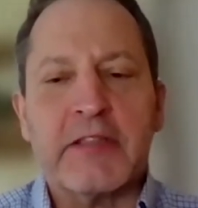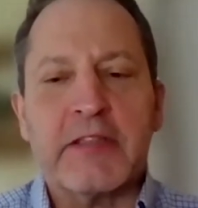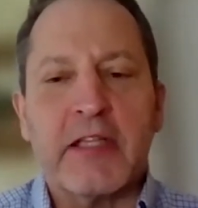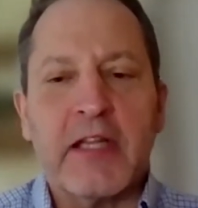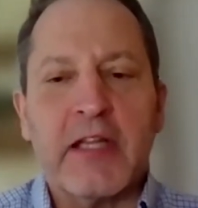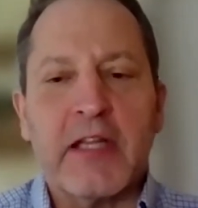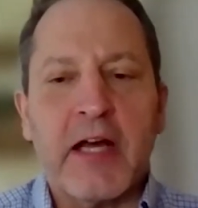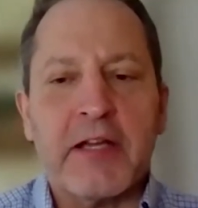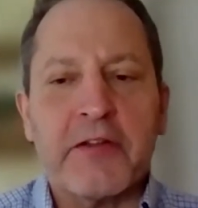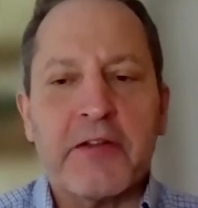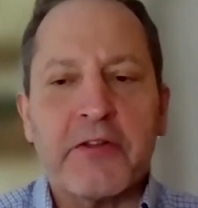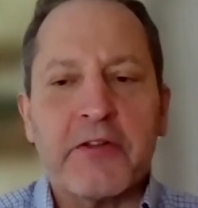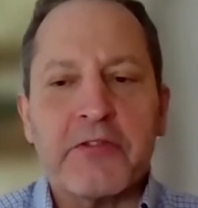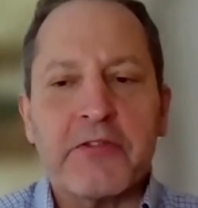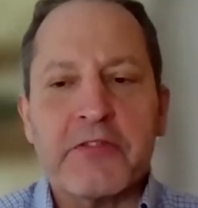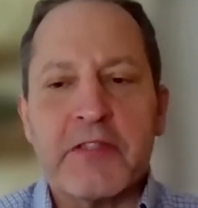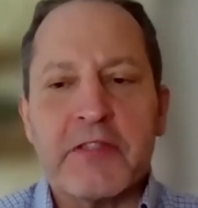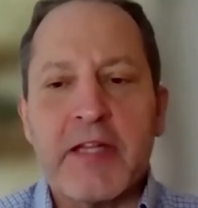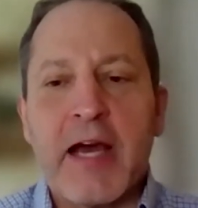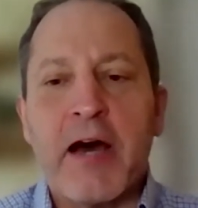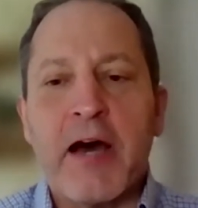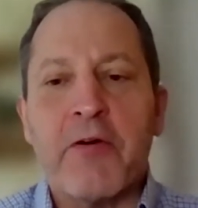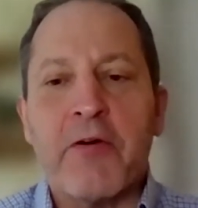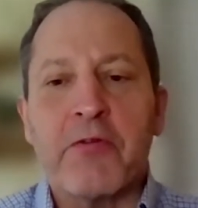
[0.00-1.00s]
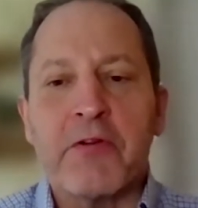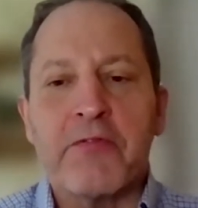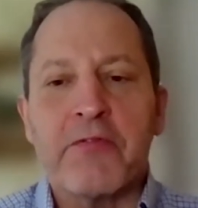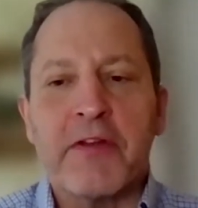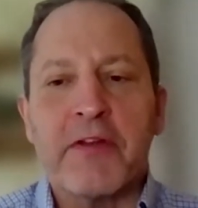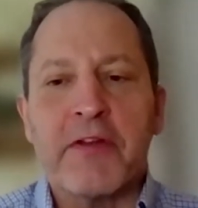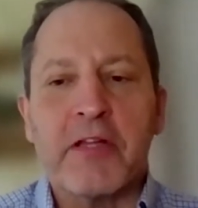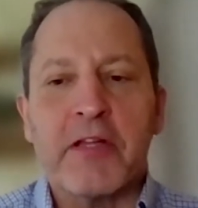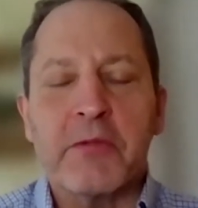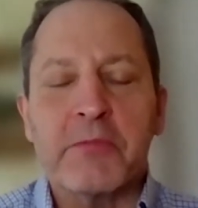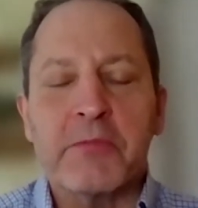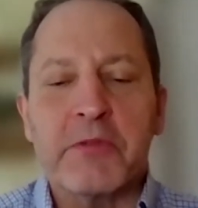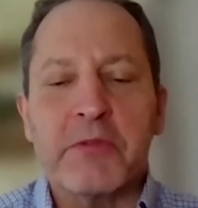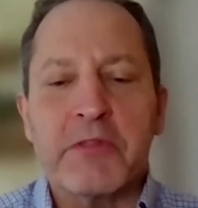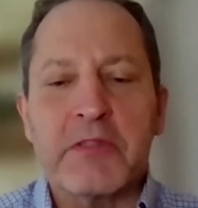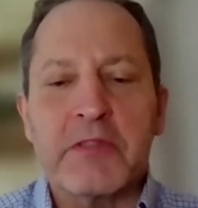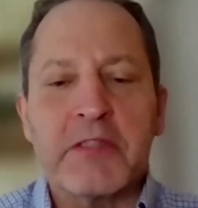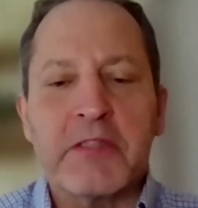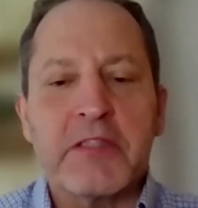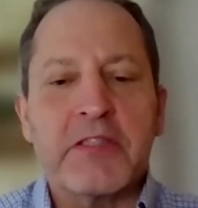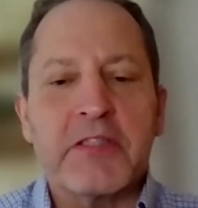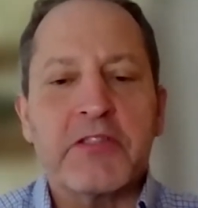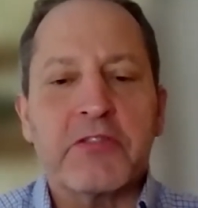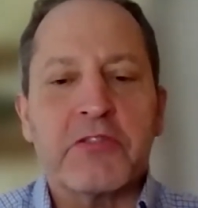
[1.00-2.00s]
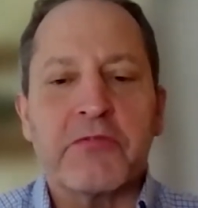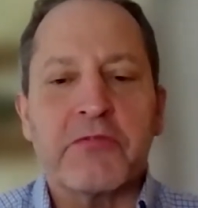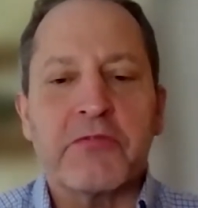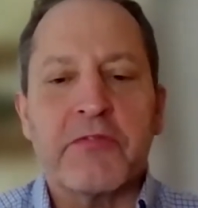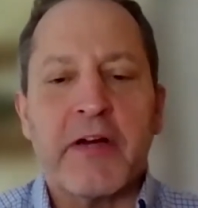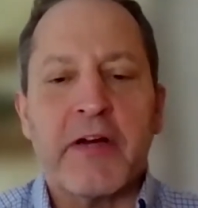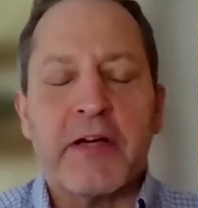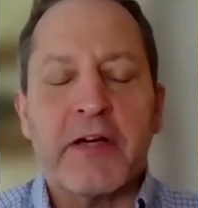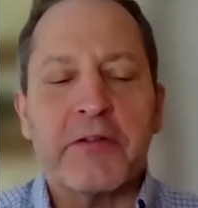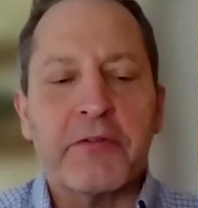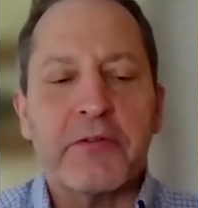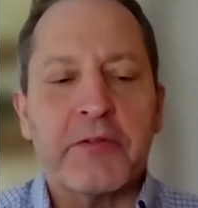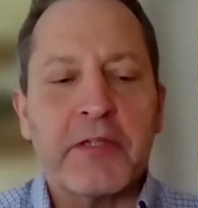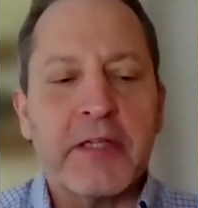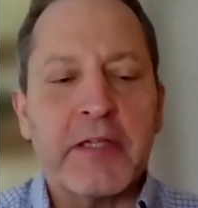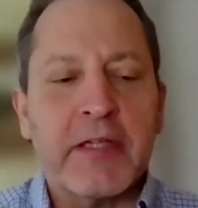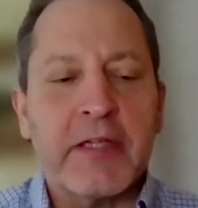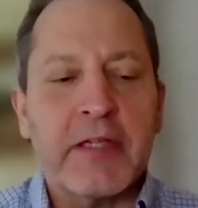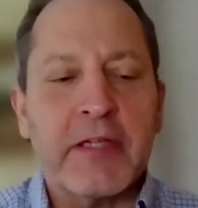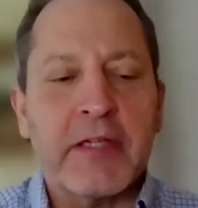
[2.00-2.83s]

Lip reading: A lot of those now are available to Digital Foundry,